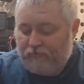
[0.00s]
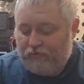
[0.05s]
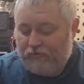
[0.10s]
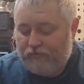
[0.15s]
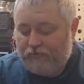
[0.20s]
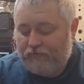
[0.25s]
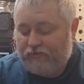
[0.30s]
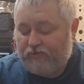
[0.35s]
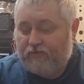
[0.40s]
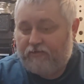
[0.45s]

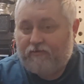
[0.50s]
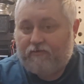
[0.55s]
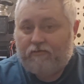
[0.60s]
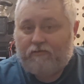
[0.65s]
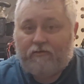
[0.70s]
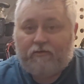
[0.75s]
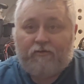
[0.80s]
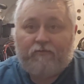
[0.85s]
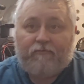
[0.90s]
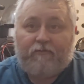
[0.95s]
use
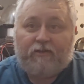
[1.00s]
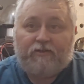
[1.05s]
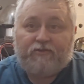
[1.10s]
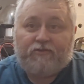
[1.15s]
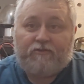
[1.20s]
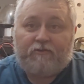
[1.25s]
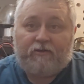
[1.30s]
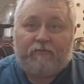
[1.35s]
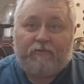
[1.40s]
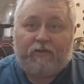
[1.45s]
an
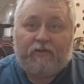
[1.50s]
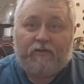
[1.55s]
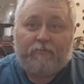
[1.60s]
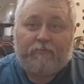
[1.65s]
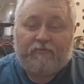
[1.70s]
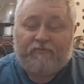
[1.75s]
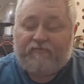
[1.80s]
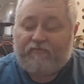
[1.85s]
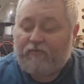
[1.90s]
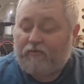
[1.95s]
eraser anyway.
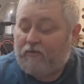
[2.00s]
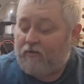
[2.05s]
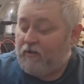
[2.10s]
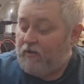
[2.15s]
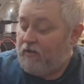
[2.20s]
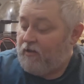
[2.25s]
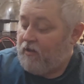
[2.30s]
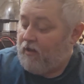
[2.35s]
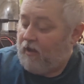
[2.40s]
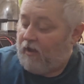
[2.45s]

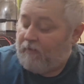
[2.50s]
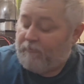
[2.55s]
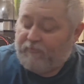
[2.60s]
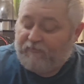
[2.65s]
I